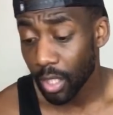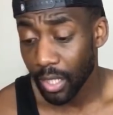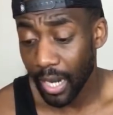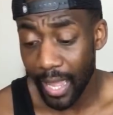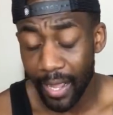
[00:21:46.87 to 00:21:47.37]

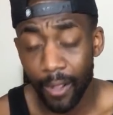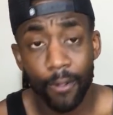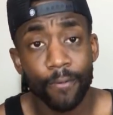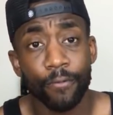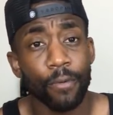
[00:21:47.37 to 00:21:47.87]
like
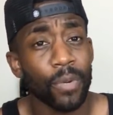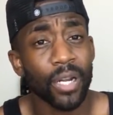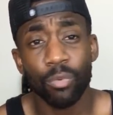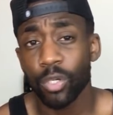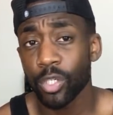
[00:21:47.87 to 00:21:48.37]
from when I
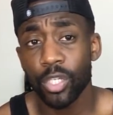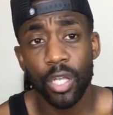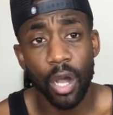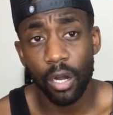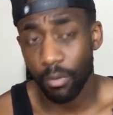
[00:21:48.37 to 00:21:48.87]
was
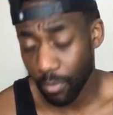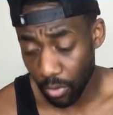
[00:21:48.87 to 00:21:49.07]
young, bro.